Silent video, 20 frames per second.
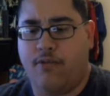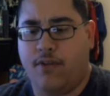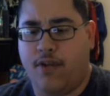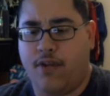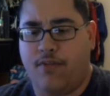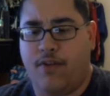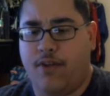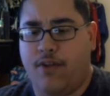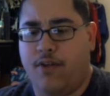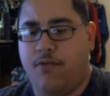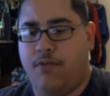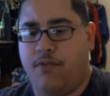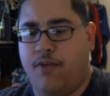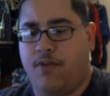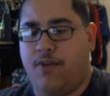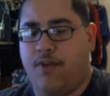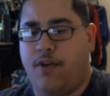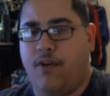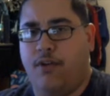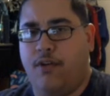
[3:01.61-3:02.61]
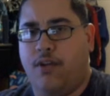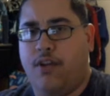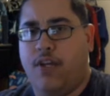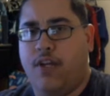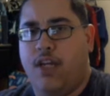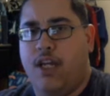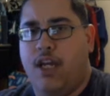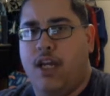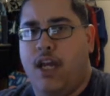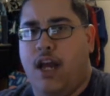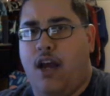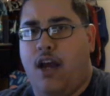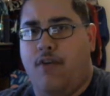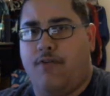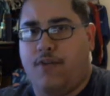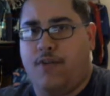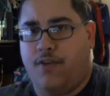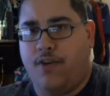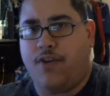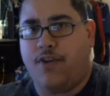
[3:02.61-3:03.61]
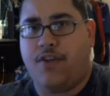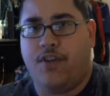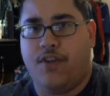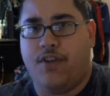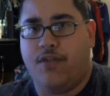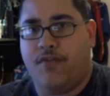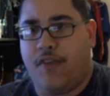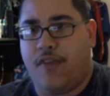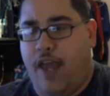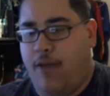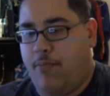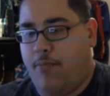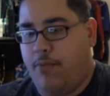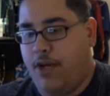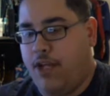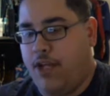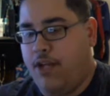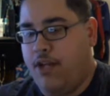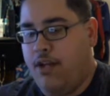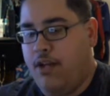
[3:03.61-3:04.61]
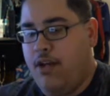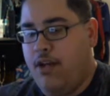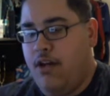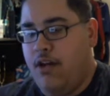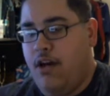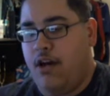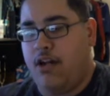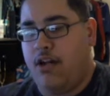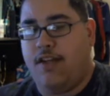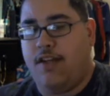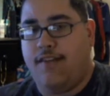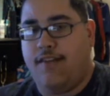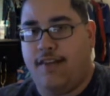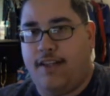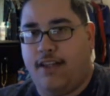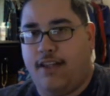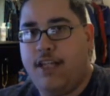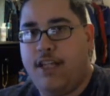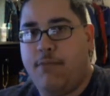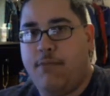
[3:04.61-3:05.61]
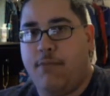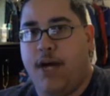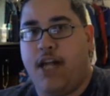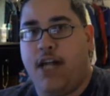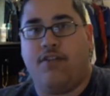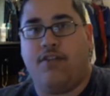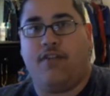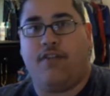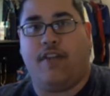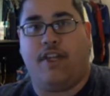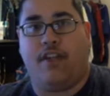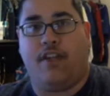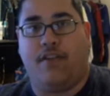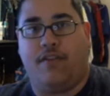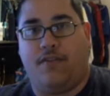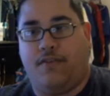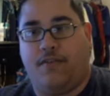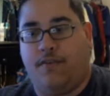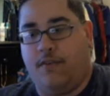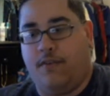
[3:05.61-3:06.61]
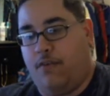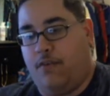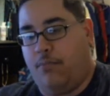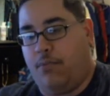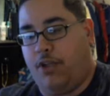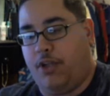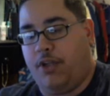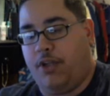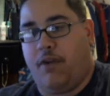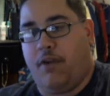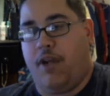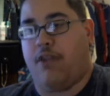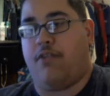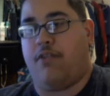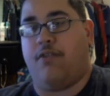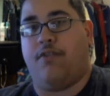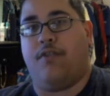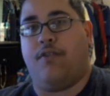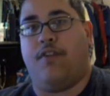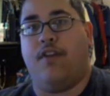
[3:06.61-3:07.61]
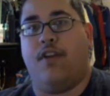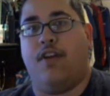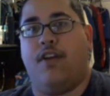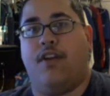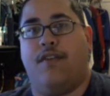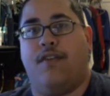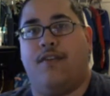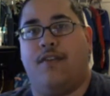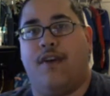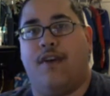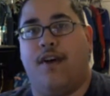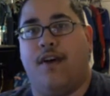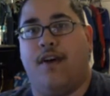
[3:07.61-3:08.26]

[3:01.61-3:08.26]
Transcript: whatever the new one's called. I've traditionally used that, but on his elite models, like his Obliterators, his